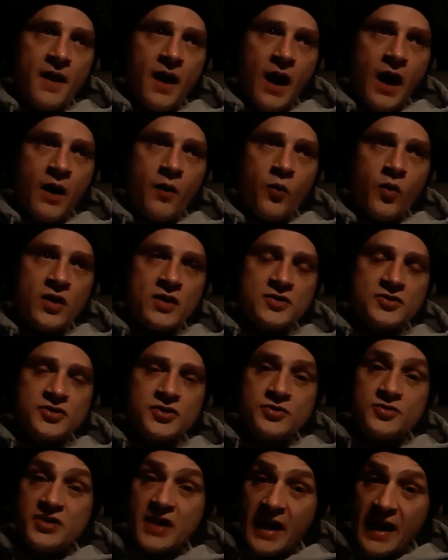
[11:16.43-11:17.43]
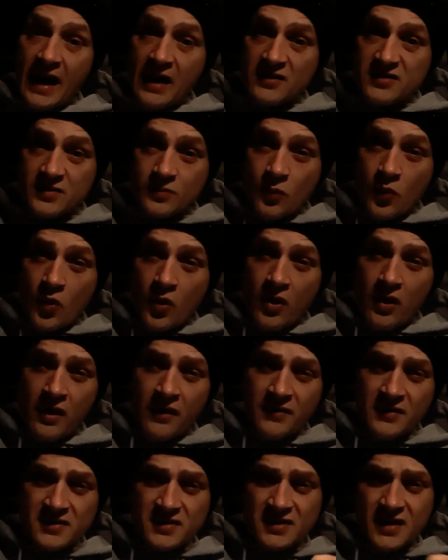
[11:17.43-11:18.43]
I want to check out some more
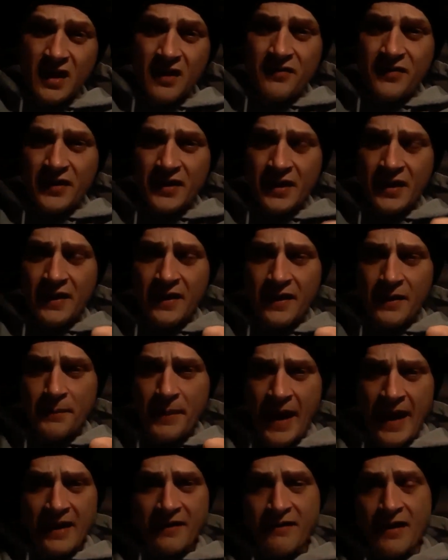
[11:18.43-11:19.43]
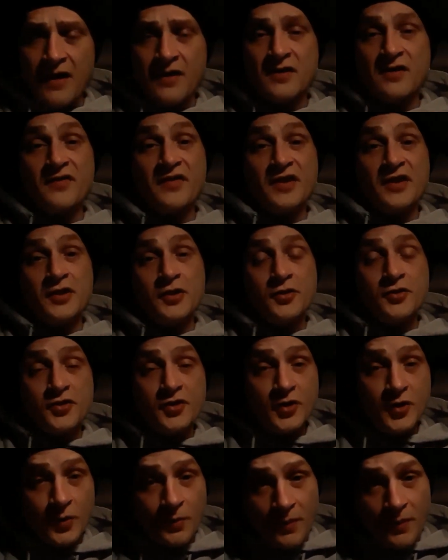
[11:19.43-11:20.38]
of the stuff in the background of the YouTube,